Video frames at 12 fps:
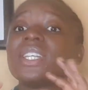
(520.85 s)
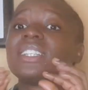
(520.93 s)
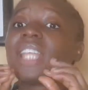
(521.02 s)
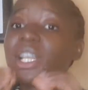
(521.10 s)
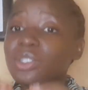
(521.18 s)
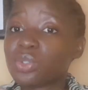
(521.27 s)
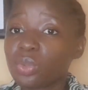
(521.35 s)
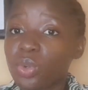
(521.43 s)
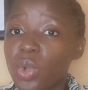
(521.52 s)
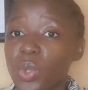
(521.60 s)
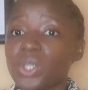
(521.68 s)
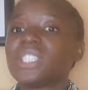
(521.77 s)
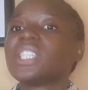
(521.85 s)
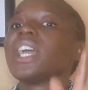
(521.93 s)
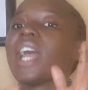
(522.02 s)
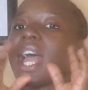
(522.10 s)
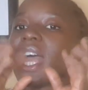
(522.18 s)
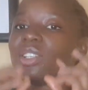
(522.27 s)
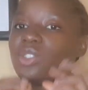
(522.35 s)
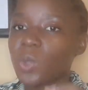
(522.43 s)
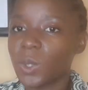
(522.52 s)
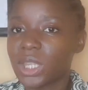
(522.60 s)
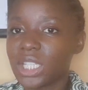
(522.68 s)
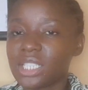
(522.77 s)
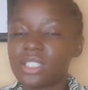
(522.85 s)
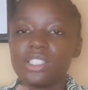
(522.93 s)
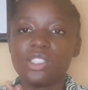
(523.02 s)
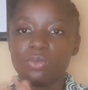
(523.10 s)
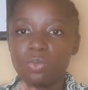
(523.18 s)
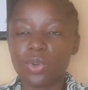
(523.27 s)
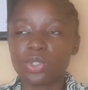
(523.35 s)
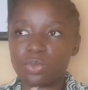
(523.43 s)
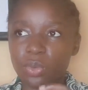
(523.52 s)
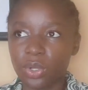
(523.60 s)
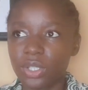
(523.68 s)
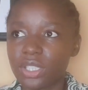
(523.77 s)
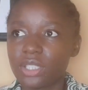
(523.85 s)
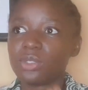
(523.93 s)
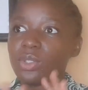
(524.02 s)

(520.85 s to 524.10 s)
Thanks to God, nothing was wrong.